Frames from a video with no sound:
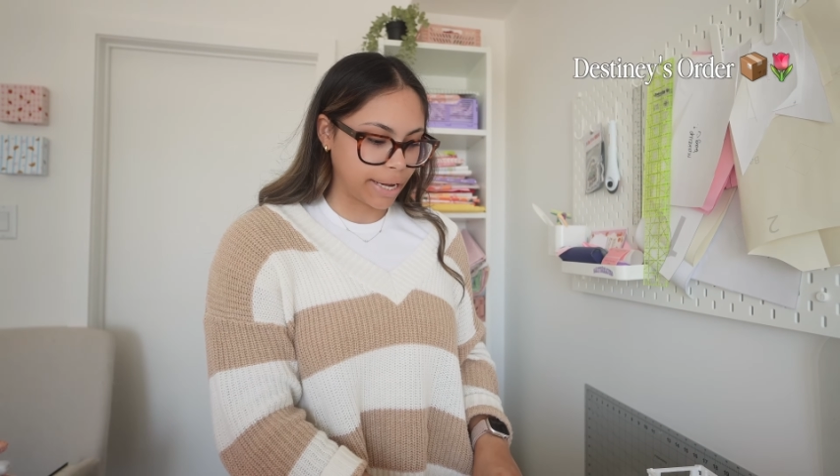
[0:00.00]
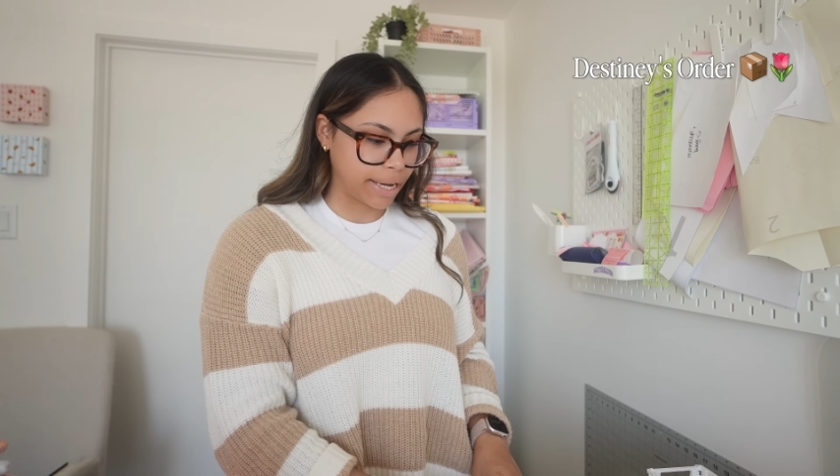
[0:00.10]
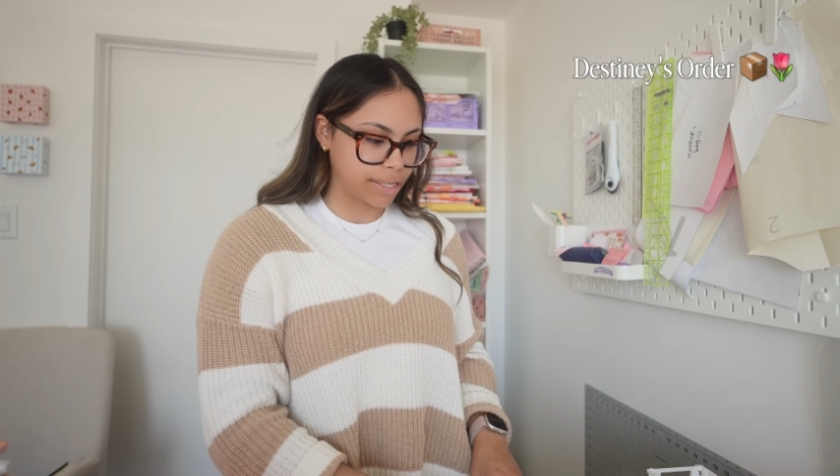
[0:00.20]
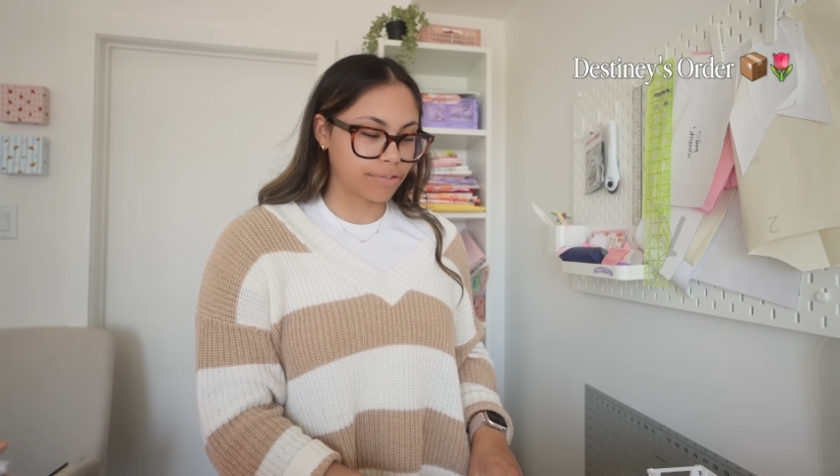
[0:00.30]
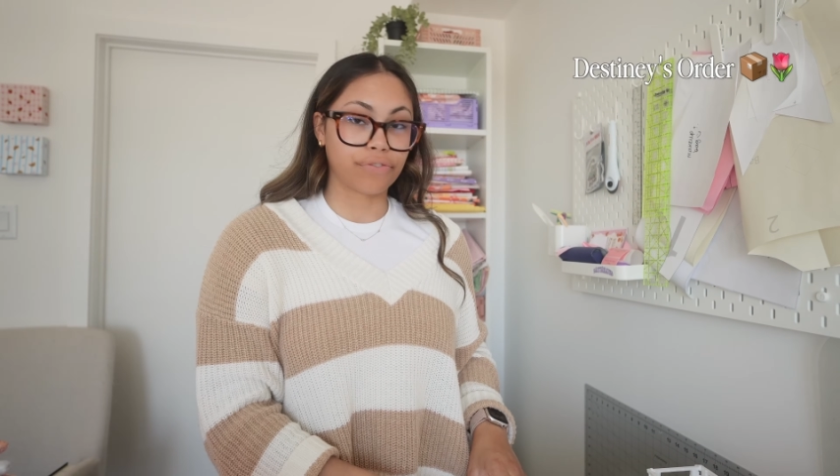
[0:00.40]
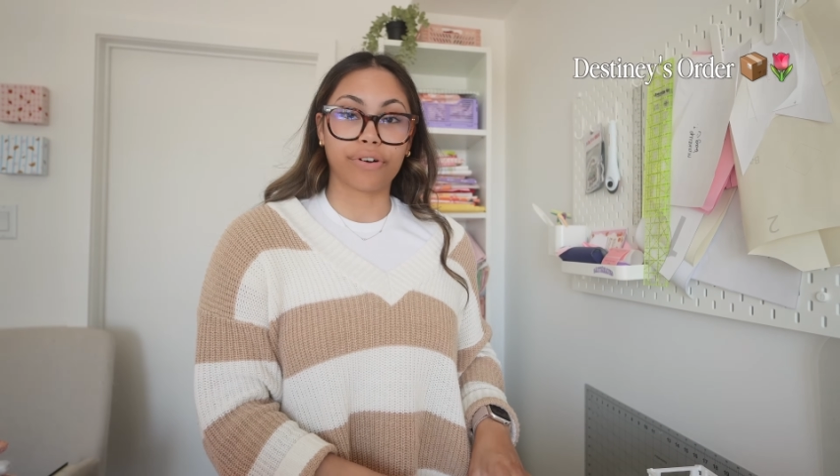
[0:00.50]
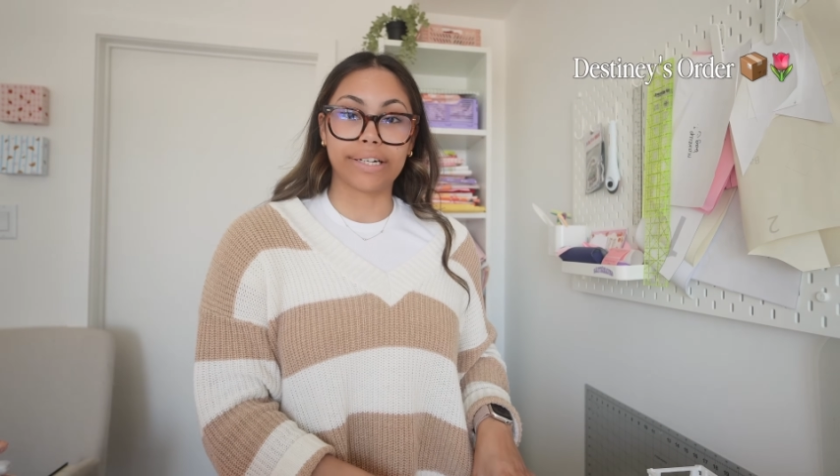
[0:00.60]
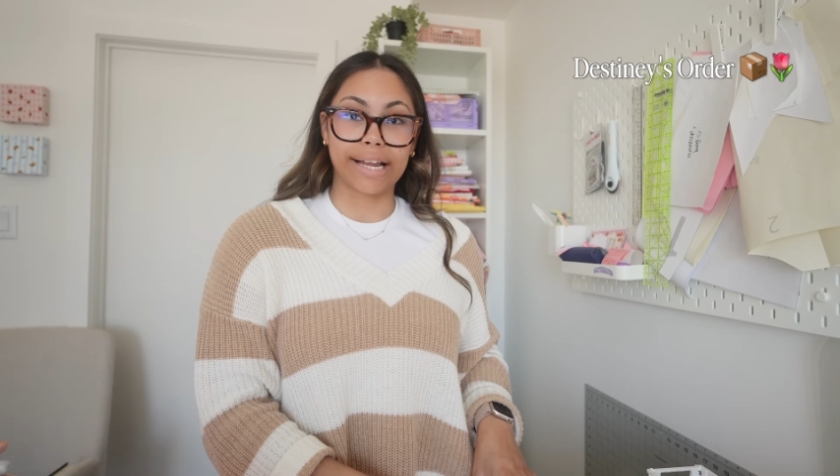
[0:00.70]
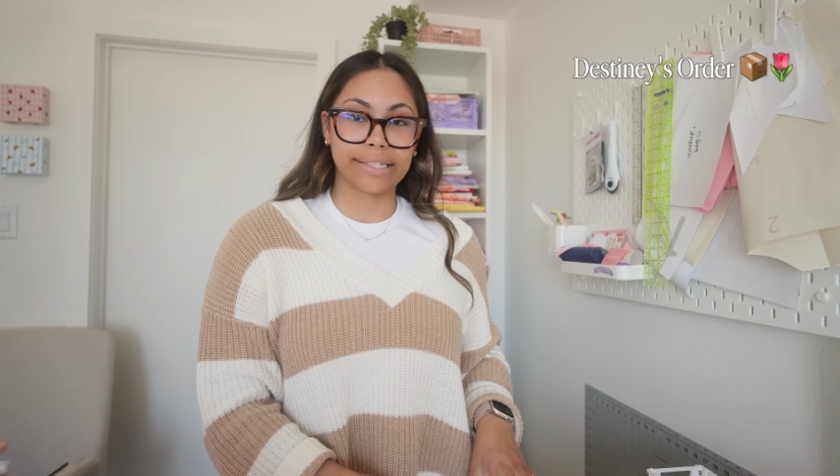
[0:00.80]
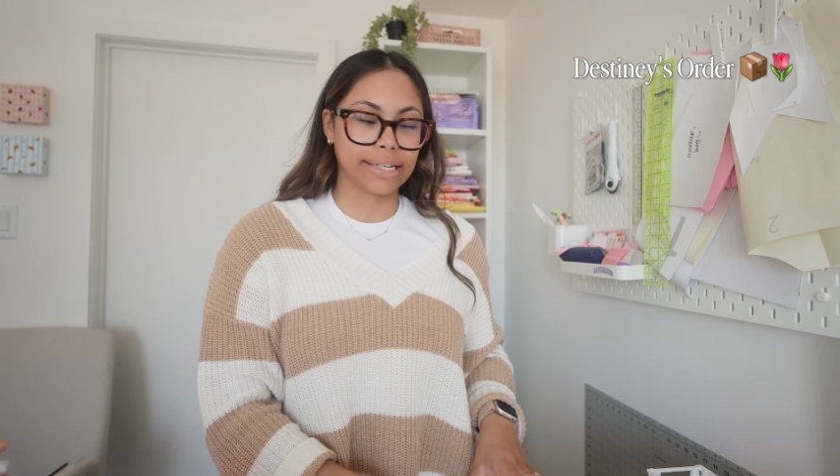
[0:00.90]
is for
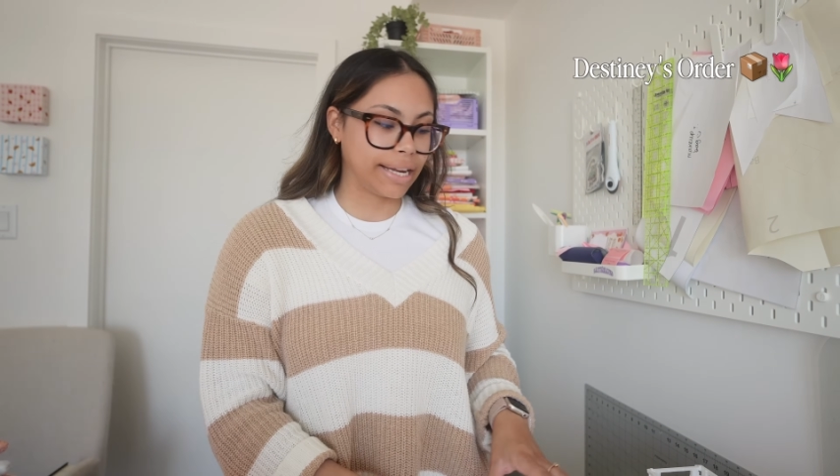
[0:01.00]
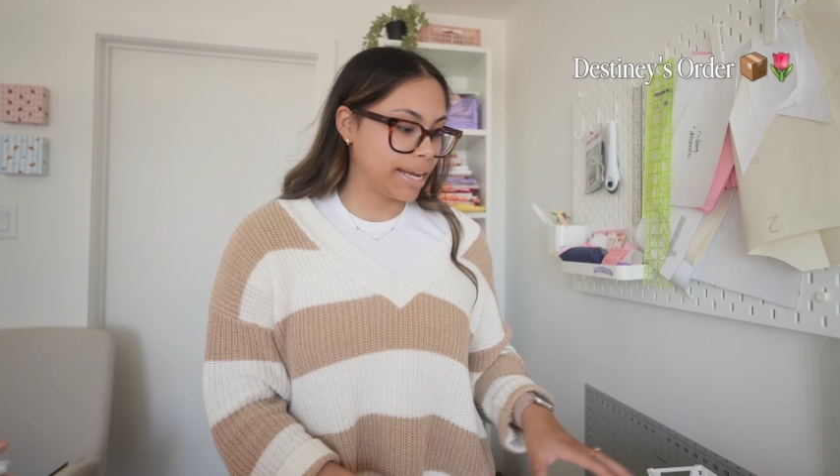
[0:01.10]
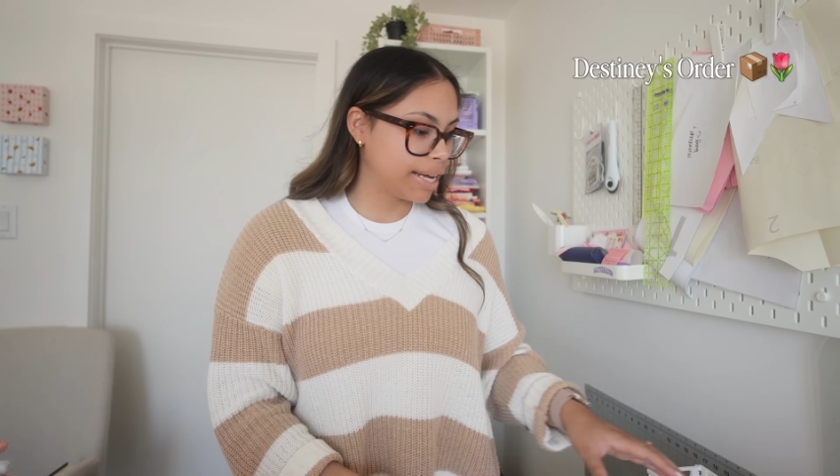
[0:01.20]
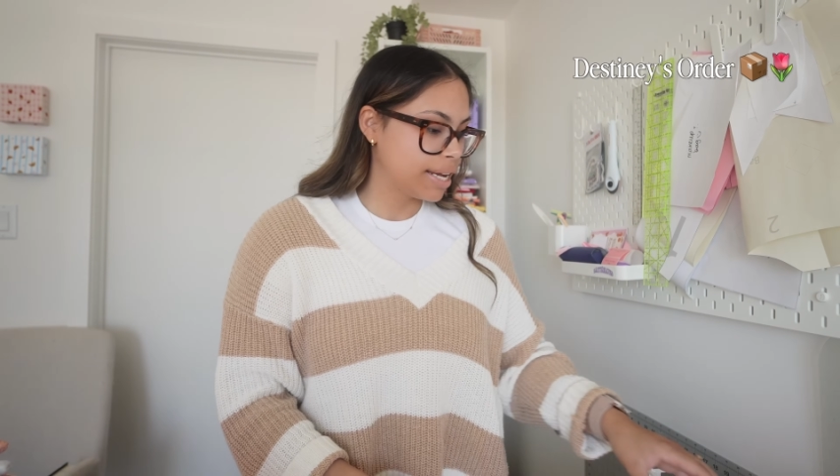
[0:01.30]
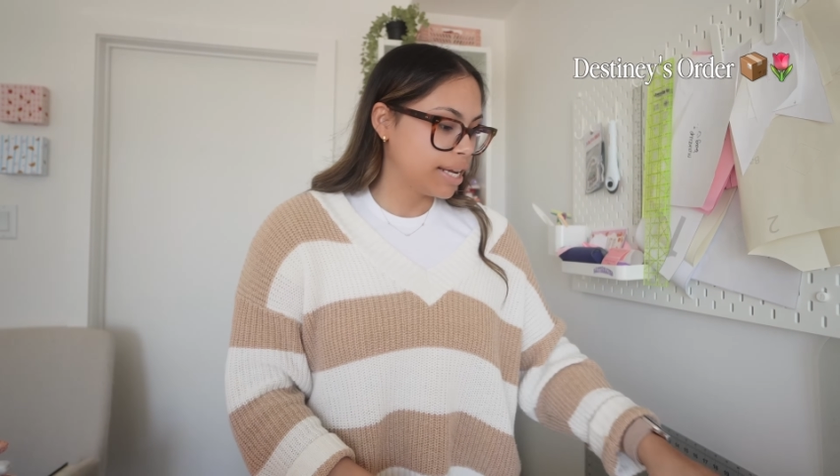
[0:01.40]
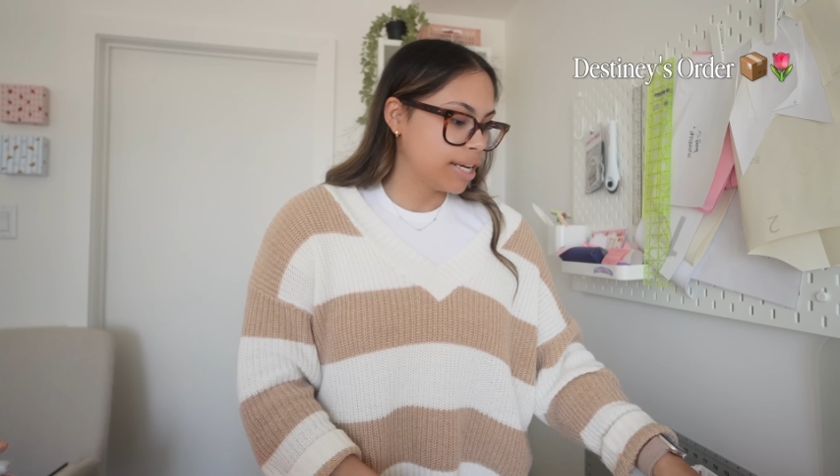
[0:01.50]
Destiny.